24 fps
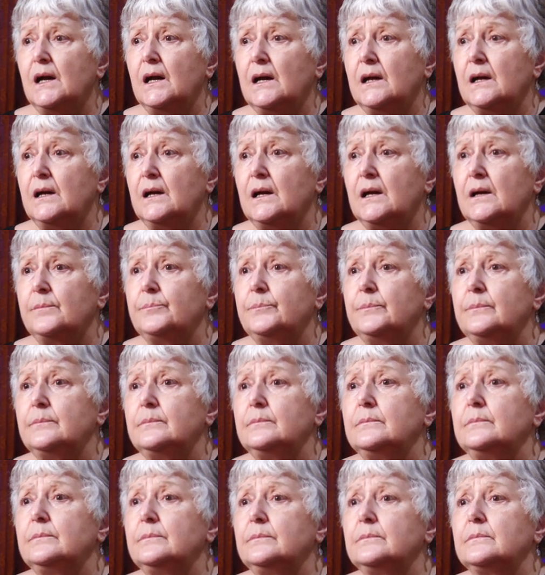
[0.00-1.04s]

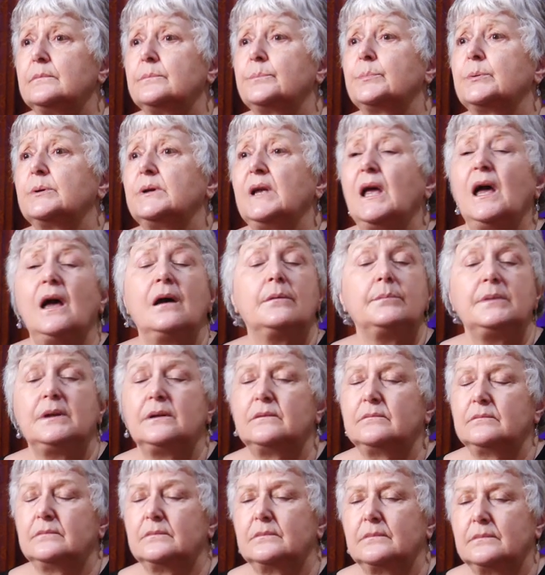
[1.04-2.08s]
Mm-hmm. But yeah, I
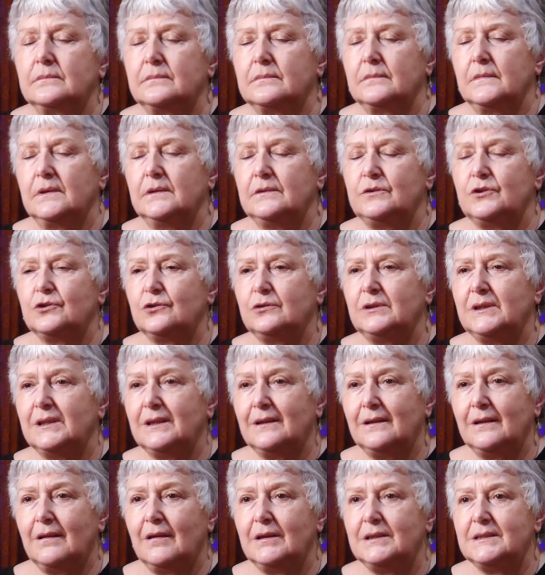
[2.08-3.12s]
mean, I enjoyed
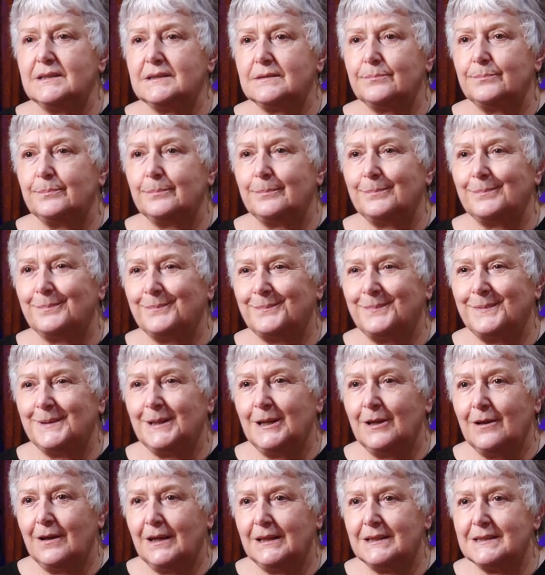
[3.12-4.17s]
the
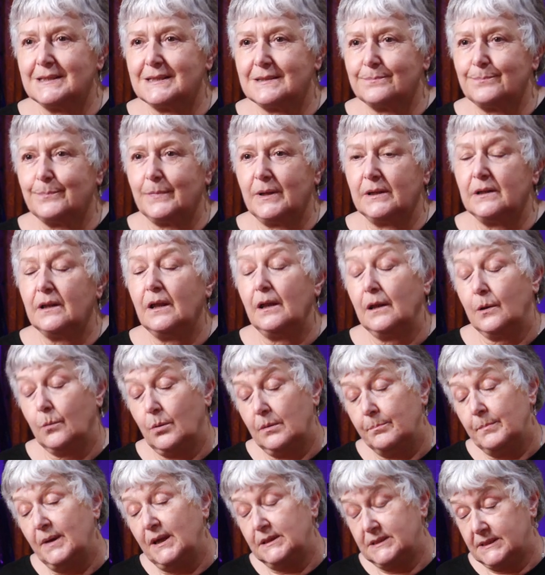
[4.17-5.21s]
lights. I'd like
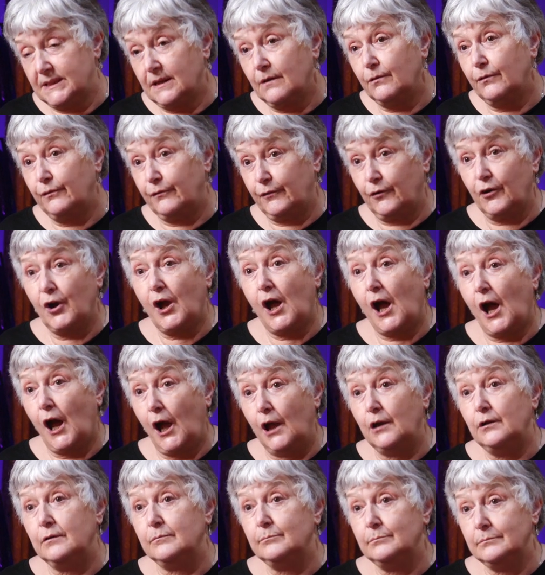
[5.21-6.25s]
one myself for at
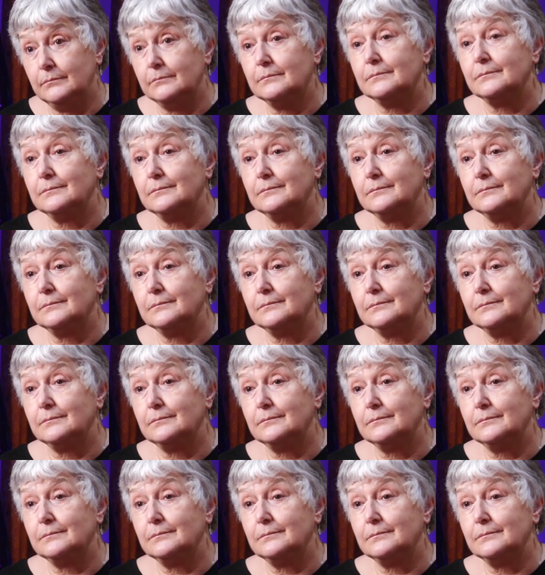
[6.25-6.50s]
home.